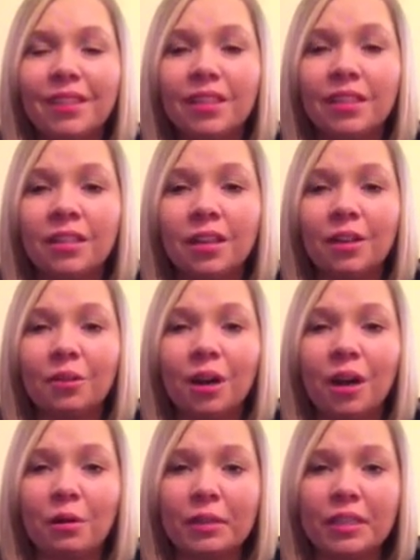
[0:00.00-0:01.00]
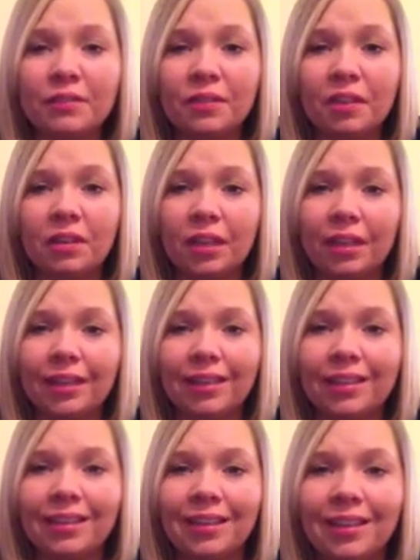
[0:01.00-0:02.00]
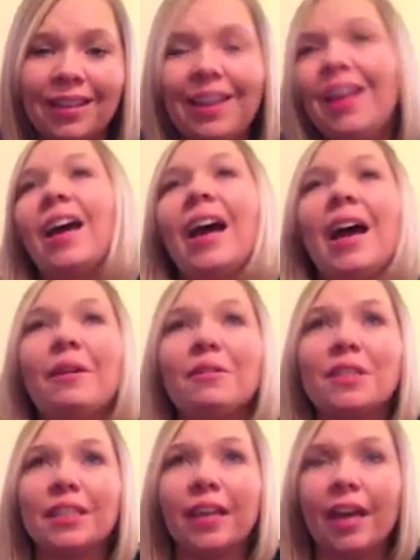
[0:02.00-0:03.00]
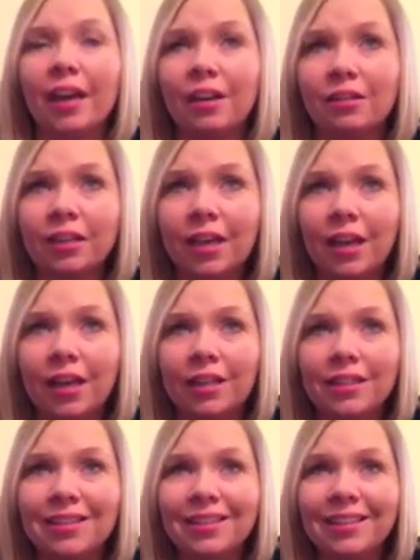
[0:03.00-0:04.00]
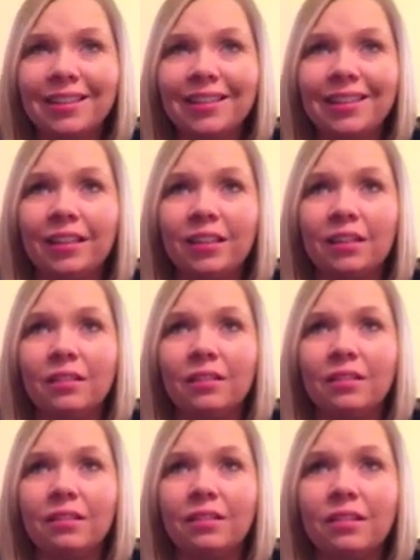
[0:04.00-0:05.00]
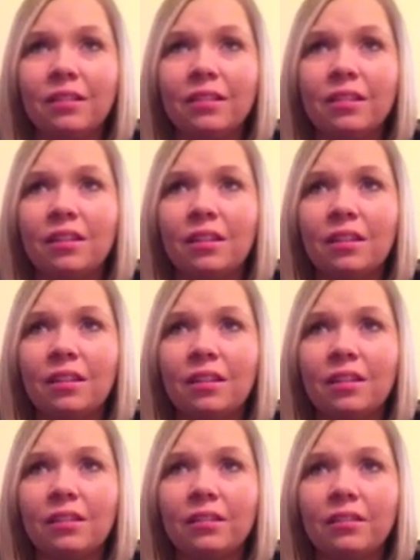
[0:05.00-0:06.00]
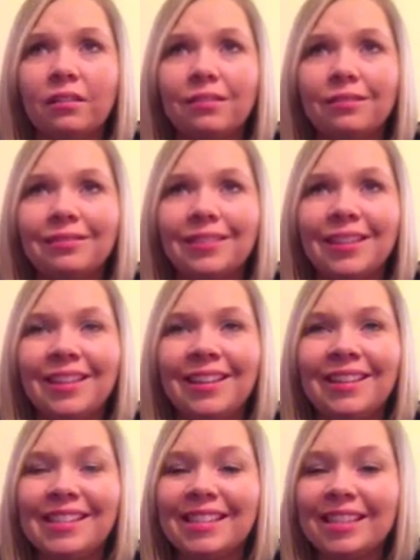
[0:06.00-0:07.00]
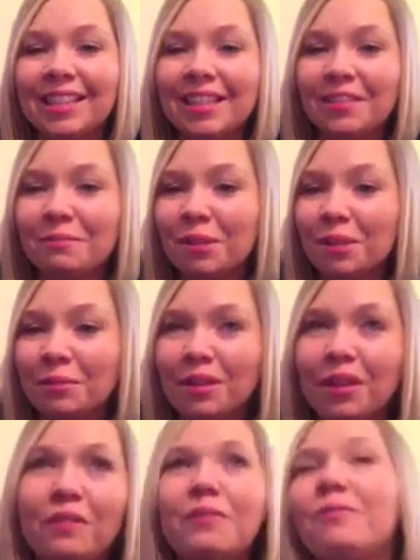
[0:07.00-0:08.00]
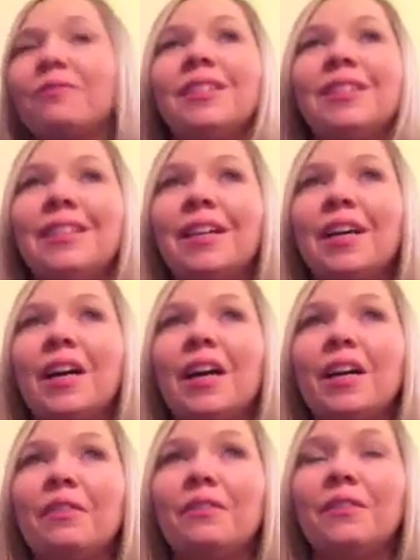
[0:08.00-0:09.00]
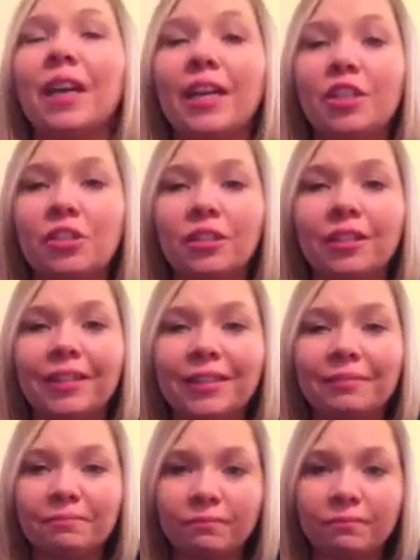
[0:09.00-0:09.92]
I always felt like I was the outcast in the sea of people, of naturally